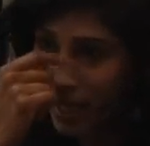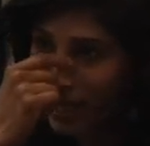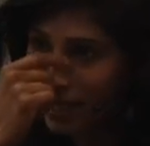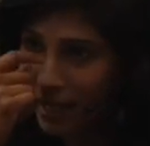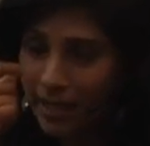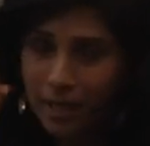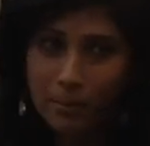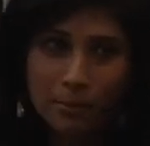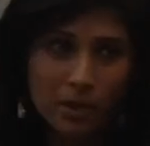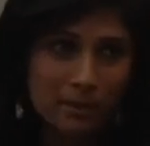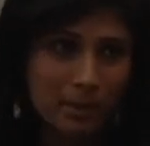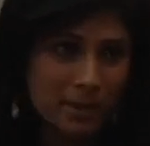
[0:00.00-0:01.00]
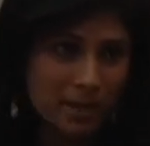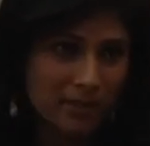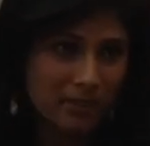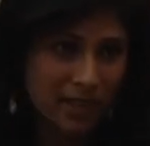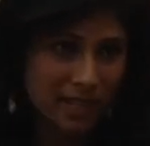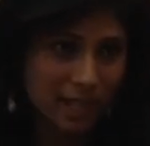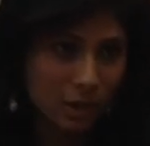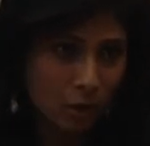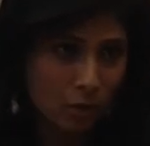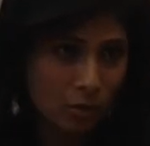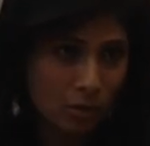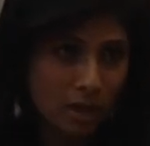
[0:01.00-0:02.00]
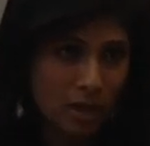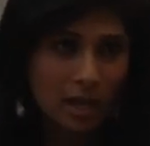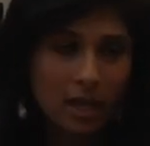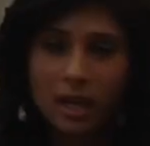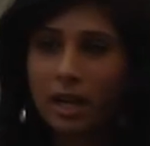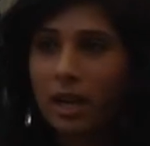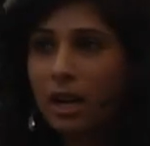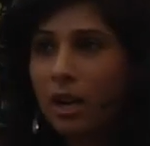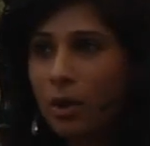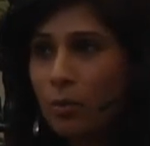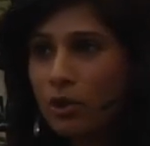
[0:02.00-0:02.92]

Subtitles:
is that term premiums are very low,